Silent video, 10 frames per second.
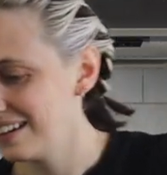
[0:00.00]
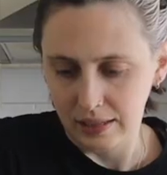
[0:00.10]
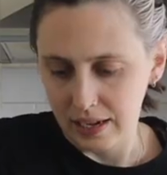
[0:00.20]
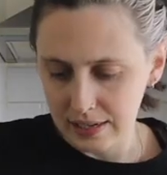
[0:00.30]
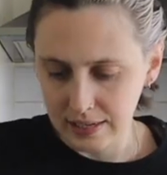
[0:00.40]

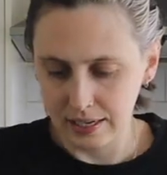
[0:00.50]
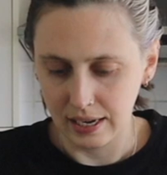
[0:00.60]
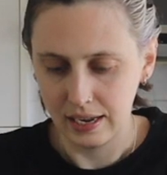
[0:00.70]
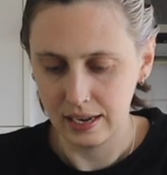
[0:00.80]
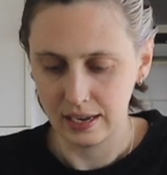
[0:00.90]
Let's
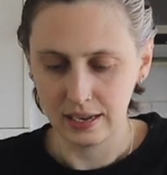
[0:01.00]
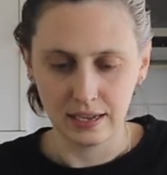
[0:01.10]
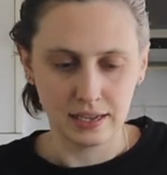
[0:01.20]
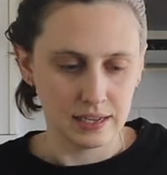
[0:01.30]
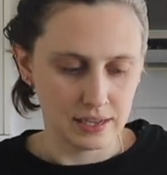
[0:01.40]

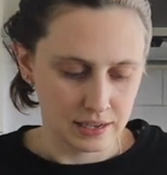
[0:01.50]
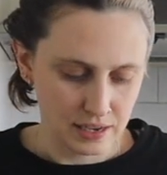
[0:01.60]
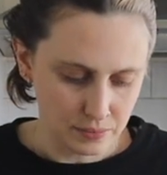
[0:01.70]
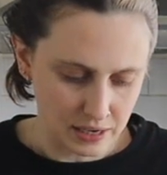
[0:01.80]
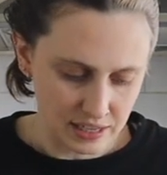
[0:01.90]

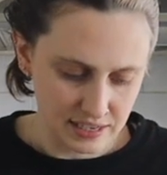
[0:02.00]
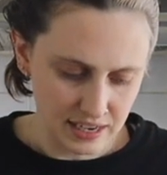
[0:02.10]
cut one of these